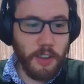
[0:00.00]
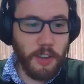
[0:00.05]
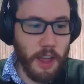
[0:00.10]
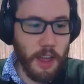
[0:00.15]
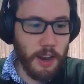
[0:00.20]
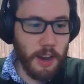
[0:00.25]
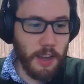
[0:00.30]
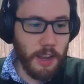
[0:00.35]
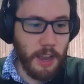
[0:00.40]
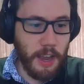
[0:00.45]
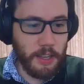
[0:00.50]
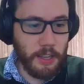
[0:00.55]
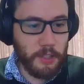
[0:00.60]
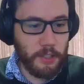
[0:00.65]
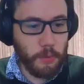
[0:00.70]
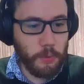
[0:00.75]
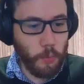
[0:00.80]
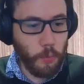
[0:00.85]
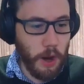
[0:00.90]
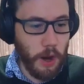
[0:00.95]
look at a
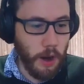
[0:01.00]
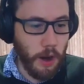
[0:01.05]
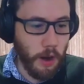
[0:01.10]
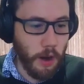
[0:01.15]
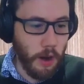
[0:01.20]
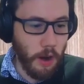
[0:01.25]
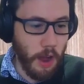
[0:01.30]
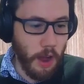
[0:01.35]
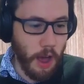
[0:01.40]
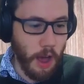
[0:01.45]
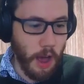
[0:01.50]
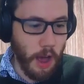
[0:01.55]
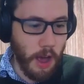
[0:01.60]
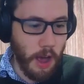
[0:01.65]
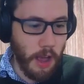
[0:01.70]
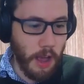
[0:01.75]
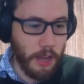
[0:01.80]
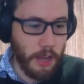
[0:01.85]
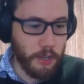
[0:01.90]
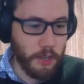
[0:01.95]
case where
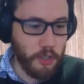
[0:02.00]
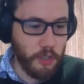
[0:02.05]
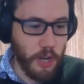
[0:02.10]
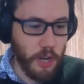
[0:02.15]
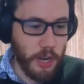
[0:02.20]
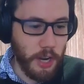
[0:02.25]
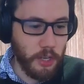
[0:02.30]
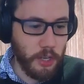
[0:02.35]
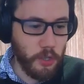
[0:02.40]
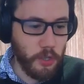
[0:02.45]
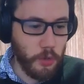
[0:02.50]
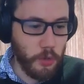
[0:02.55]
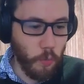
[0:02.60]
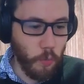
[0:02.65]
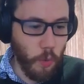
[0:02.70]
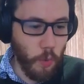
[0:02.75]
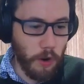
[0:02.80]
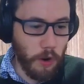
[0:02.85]
I change